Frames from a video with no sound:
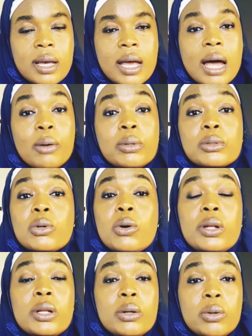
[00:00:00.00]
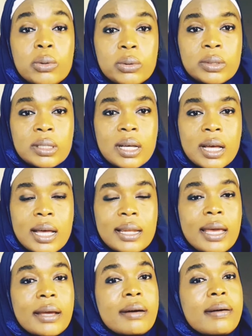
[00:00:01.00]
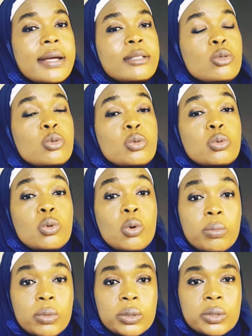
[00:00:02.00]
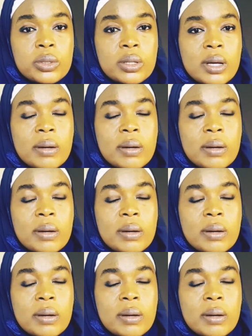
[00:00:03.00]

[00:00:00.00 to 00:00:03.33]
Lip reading: I was all alone and I cried so much,